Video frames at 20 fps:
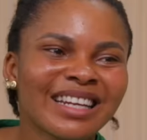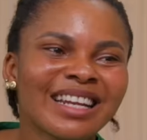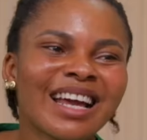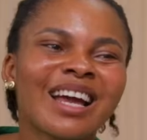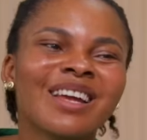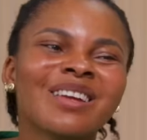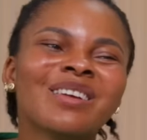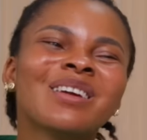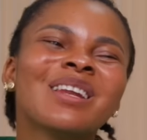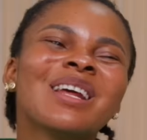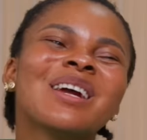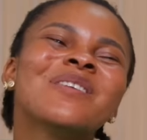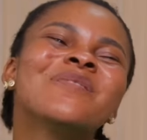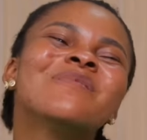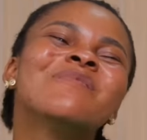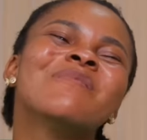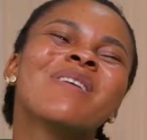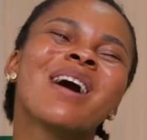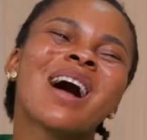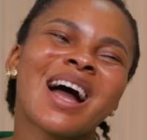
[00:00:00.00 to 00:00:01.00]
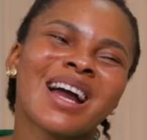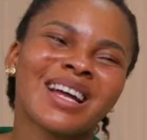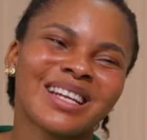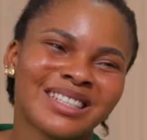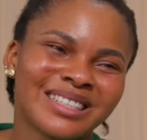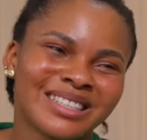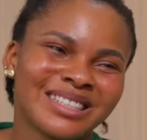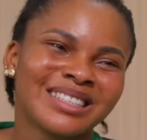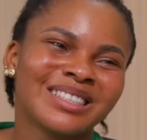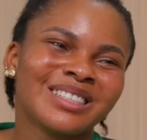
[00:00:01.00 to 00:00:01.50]
Now, you the
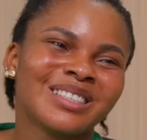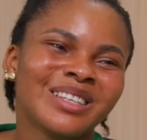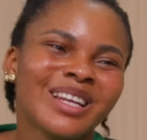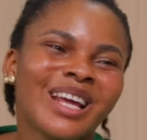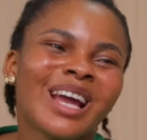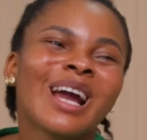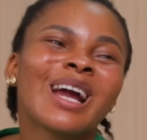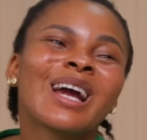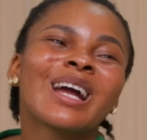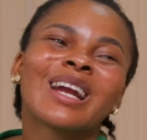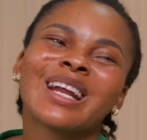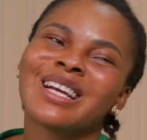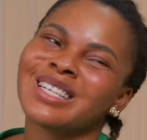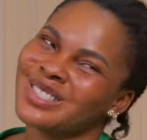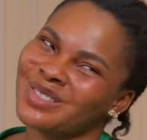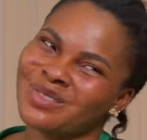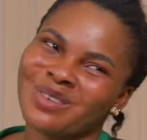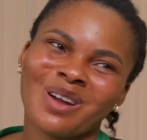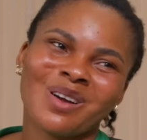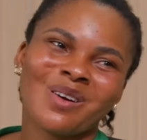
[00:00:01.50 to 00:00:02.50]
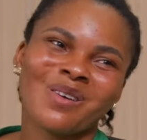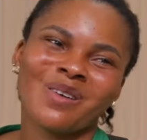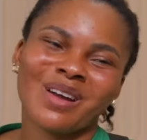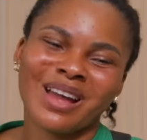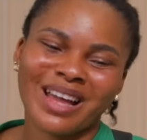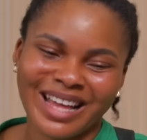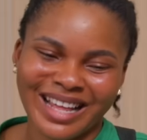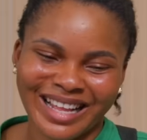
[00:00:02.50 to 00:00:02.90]
mad. You the crazy. Well.